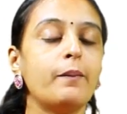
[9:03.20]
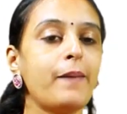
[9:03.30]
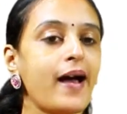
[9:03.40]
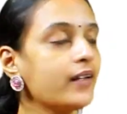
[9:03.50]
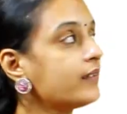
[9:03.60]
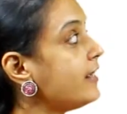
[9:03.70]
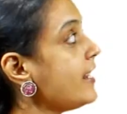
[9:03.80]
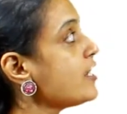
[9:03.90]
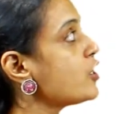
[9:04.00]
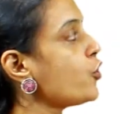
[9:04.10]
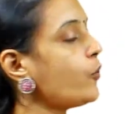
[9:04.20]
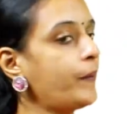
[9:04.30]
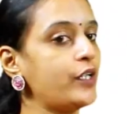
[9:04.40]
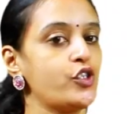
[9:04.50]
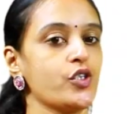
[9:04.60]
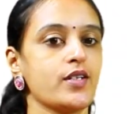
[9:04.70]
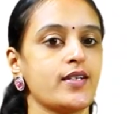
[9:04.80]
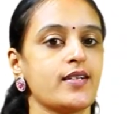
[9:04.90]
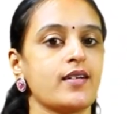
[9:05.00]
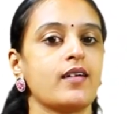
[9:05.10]
compare these two
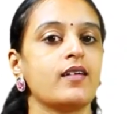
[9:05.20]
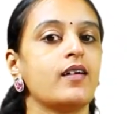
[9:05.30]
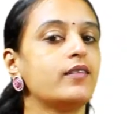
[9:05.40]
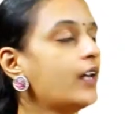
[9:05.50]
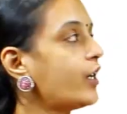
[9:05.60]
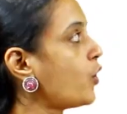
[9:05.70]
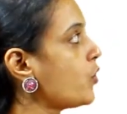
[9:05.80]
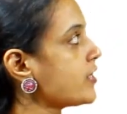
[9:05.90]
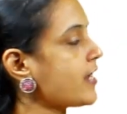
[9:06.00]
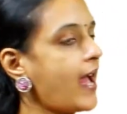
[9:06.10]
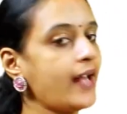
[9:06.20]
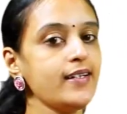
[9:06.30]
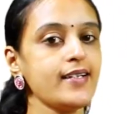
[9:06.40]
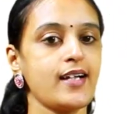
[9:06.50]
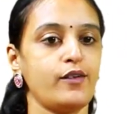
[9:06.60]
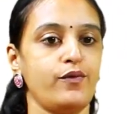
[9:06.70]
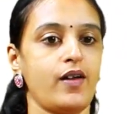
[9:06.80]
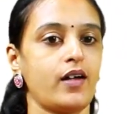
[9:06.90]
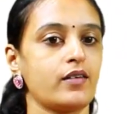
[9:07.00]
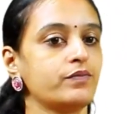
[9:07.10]
pictures, the rose and the
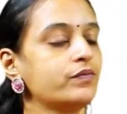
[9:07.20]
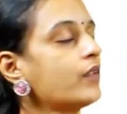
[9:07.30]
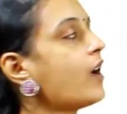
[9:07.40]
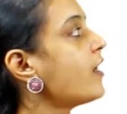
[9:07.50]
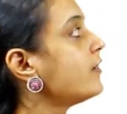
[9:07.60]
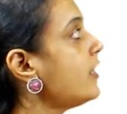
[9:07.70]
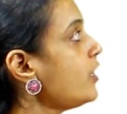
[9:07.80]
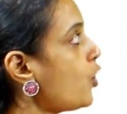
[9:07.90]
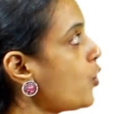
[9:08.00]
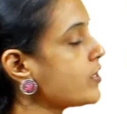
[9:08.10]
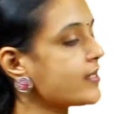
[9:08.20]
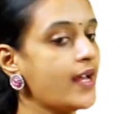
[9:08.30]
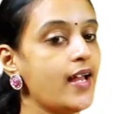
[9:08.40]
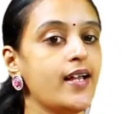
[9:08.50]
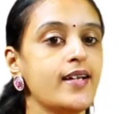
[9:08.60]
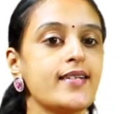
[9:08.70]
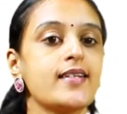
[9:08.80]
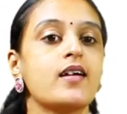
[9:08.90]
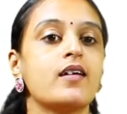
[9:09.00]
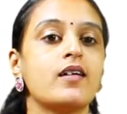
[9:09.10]
sunflower. The rose
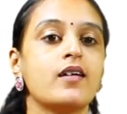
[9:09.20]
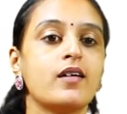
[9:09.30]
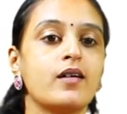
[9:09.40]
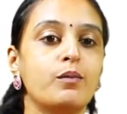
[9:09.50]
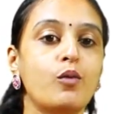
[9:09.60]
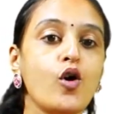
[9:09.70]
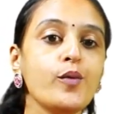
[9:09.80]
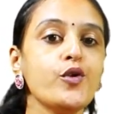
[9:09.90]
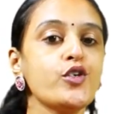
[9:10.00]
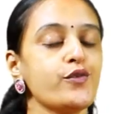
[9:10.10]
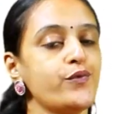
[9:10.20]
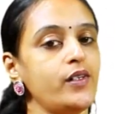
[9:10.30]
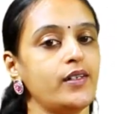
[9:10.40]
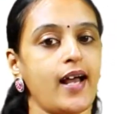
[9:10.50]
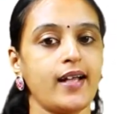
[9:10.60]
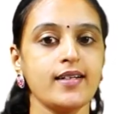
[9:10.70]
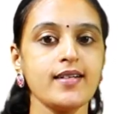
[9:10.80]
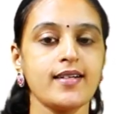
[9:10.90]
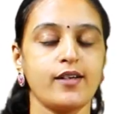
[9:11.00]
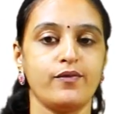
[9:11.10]
is more beautiful than
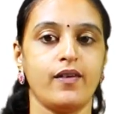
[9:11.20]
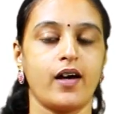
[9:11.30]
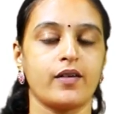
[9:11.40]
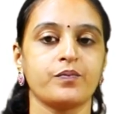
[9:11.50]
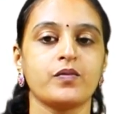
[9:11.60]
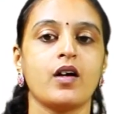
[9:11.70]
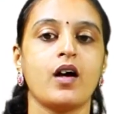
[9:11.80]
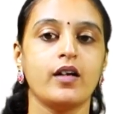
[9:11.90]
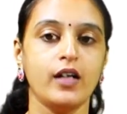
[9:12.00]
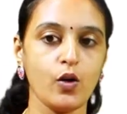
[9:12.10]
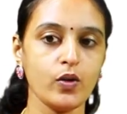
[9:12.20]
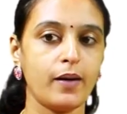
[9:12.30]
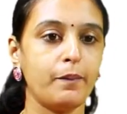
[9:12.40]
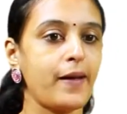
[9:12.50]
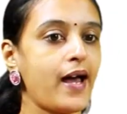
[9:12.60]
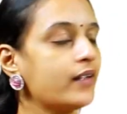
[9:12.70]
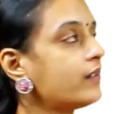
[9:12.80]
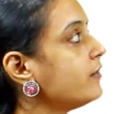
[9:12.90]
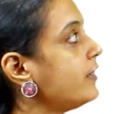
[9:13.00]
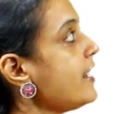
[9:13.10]
the sunflower. Now compare
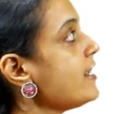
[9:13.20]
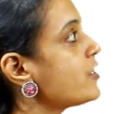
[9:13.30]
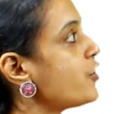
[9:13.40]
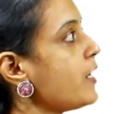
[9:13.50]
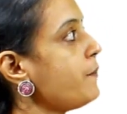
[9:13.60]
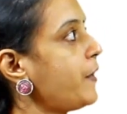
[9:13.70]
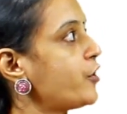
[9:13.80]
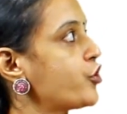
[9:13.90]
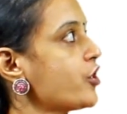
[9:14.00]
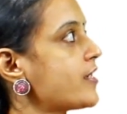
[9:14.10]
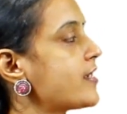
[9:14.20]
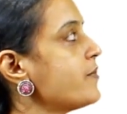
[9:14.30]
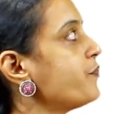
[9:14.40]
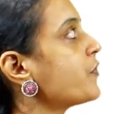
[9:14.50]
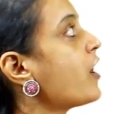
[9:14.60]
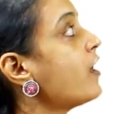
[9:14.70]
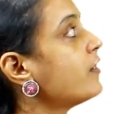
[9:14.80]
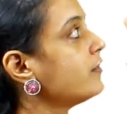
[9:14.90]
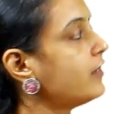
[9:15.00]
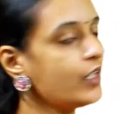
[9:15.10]
these three pictures.
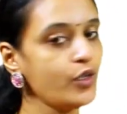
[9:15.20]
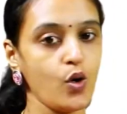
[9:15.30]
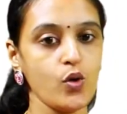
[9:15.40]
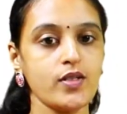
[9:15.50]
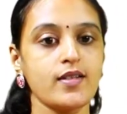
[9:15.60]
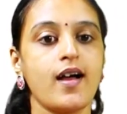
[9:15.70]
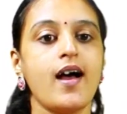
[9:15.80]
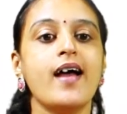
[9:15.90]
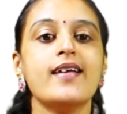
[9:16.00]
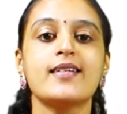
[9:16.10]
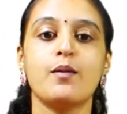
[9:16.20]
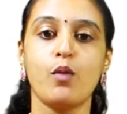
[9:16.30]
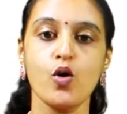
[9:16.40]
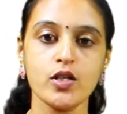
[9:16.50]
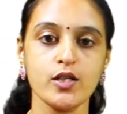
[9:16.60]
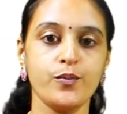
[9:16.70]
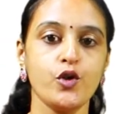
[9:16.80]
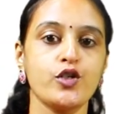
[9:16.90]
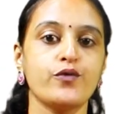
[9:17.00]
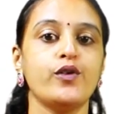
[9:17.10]
The rose is the most
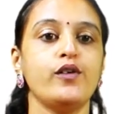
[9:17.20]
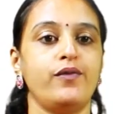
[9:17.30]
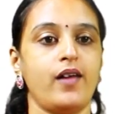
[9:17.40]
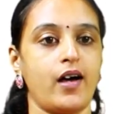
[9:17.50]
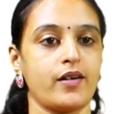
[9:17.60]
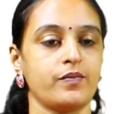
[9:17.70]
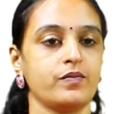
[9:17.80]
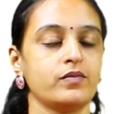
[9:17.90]
beautiful flower.